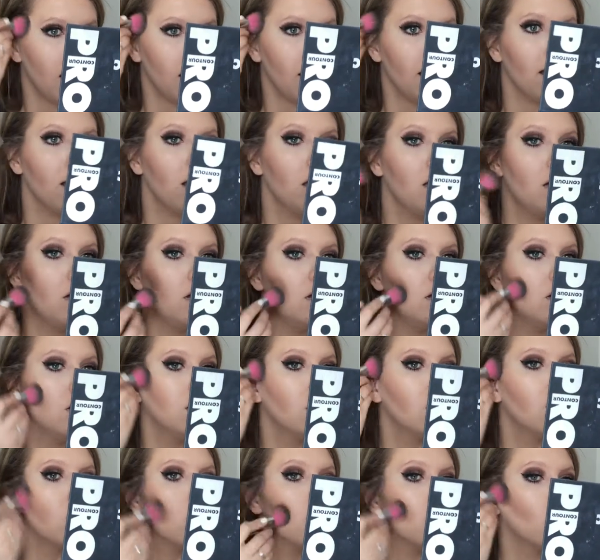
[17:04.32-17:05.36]
a
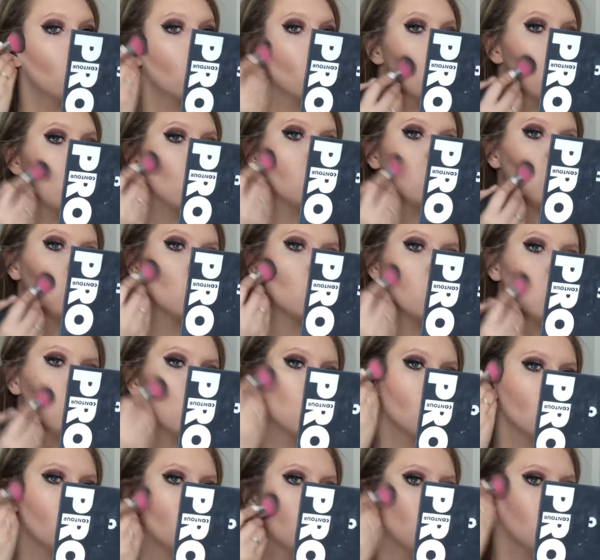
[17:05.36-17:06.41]

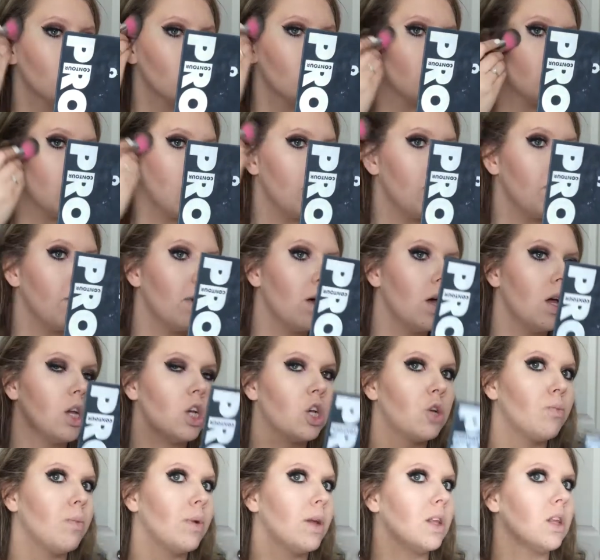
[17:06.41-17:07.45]
bronzer that
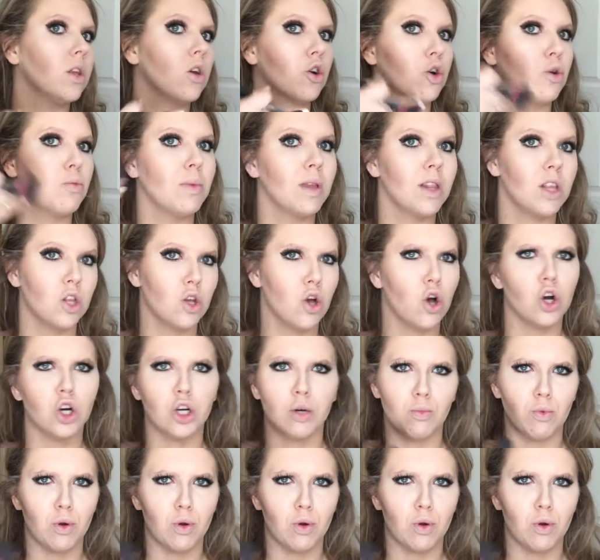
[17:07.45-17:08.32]
much, but it's not going to be this harsh.